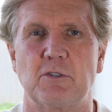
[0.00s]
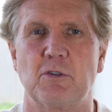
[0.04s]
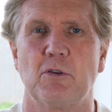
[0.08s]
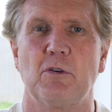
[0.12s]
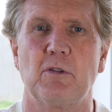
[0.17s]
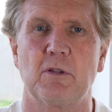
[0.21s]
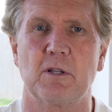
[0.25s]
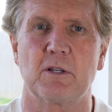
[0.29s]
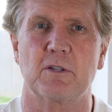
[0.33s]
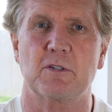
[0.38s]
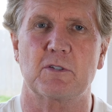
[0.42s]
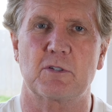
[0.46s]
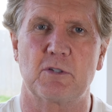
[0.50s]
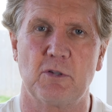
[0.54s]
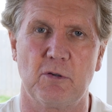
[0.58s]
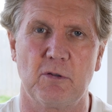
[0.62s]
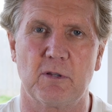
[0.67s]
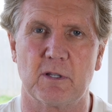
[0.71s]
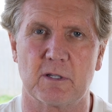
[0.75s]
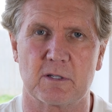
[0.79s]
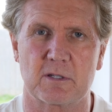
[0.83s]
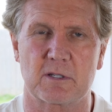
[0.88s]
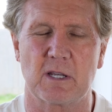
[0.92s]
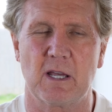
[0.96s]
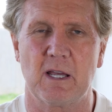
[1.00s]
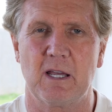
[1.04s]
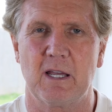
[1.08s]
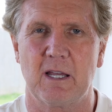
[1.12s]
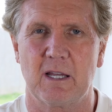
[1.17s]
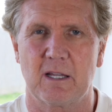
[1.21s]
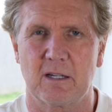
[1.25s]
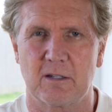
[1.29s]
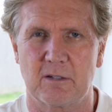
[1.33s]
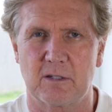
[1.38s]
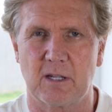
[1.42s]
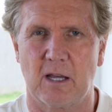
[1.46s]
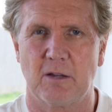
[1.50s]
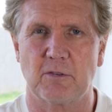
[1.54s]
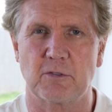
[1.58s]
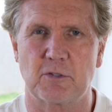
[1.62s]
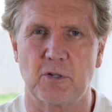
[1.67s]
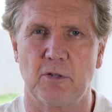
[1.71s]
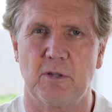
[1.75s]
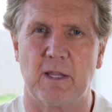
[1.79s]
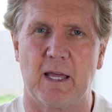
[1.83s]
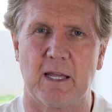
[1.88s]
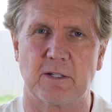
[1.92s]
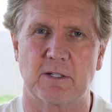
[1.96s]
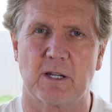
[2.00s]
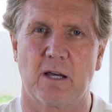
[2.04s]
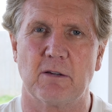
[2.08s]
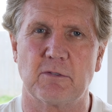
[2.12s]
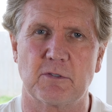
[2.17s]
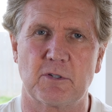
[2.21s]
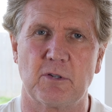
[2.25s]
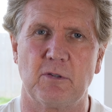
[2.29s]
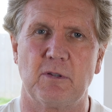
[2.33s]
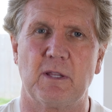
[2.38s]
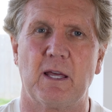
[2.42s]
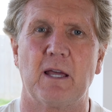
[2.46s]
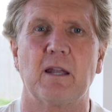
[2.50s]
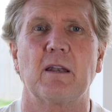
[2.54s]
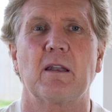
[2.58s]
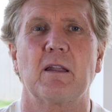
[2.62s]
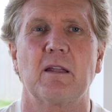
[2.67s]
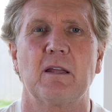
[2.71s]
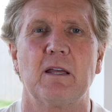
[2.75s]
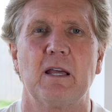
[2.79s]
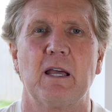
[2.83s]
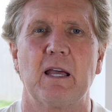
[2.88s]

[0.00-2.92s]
do this, do this, don't do that, don't do that.